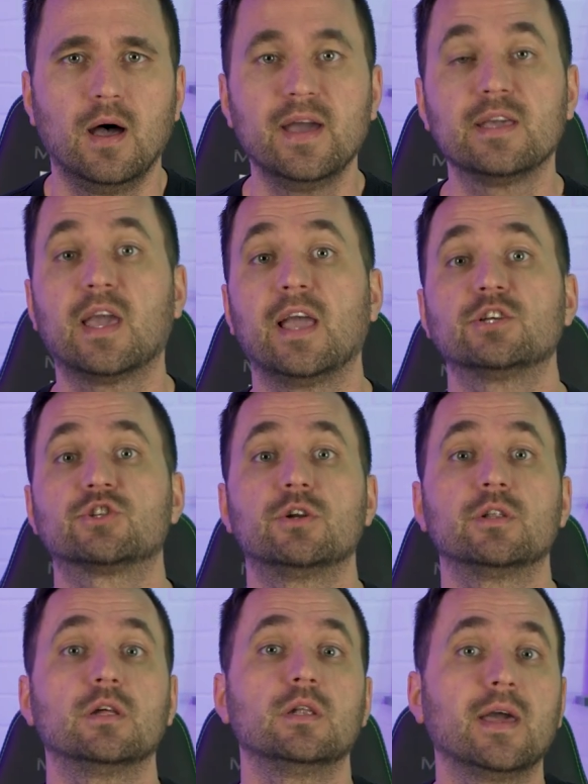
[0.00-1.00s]
I
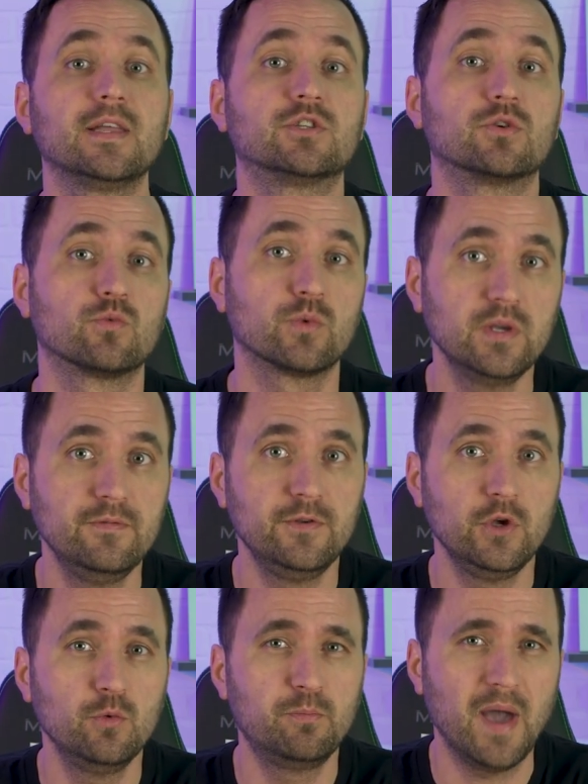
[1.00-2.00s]
occasionally like to
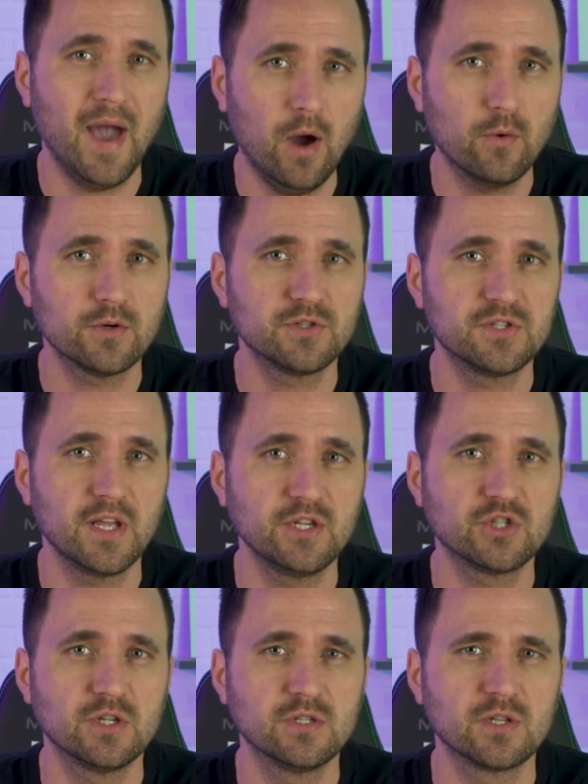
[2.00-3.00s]
review power
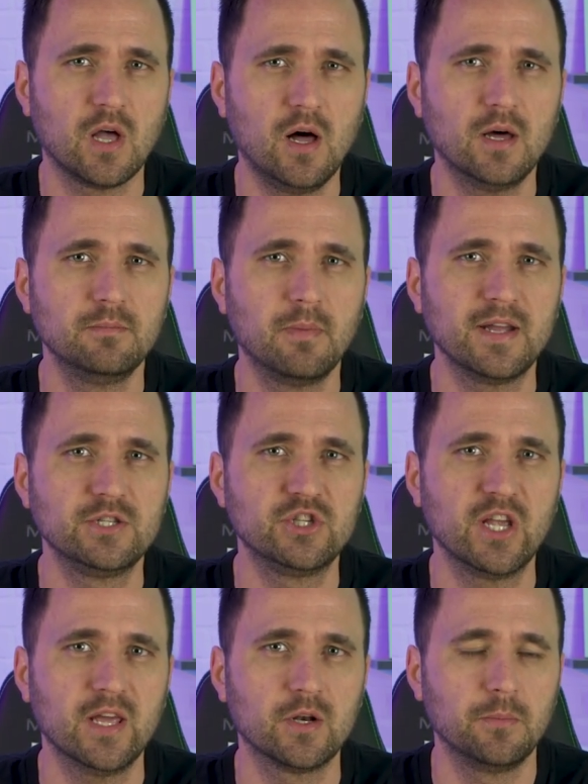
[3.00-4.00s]
stations on my
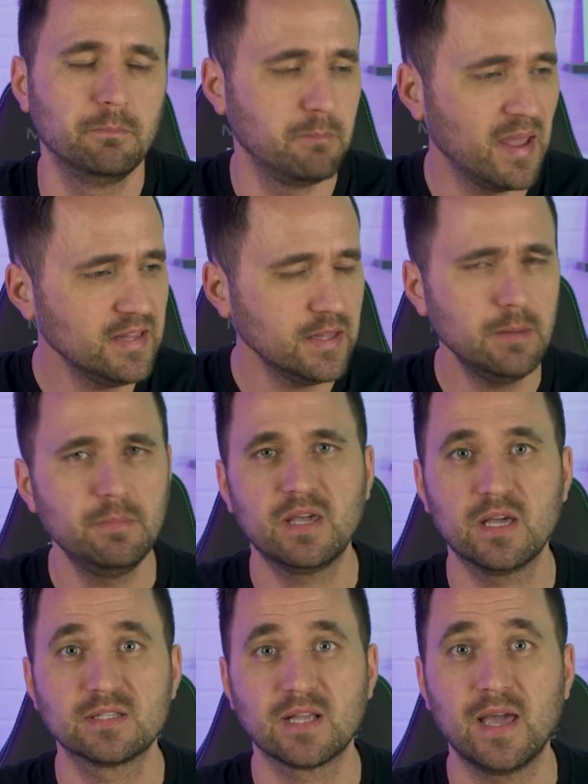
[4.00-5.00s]
channel, mainly
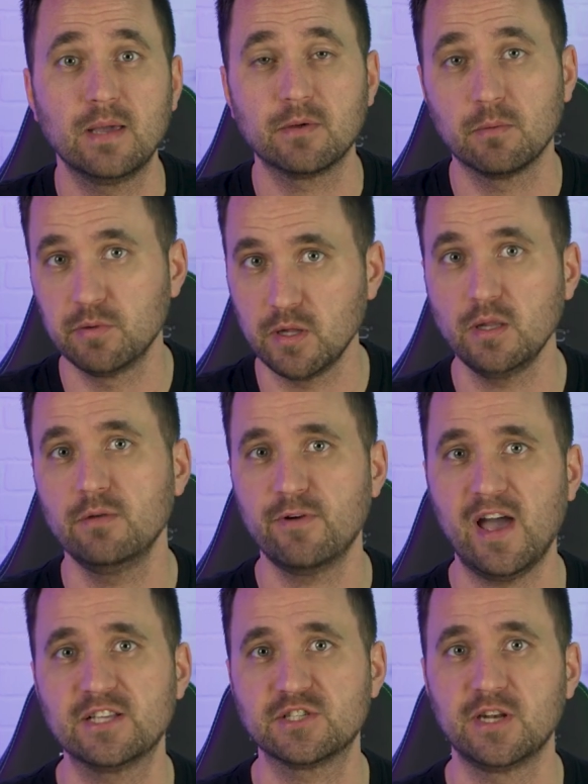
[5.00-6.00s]
because I am completely
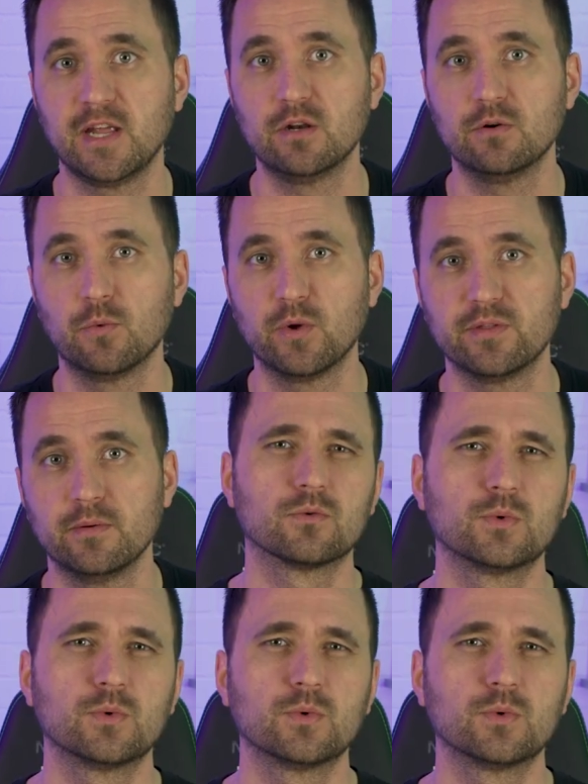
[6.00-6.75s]
fascinated with them.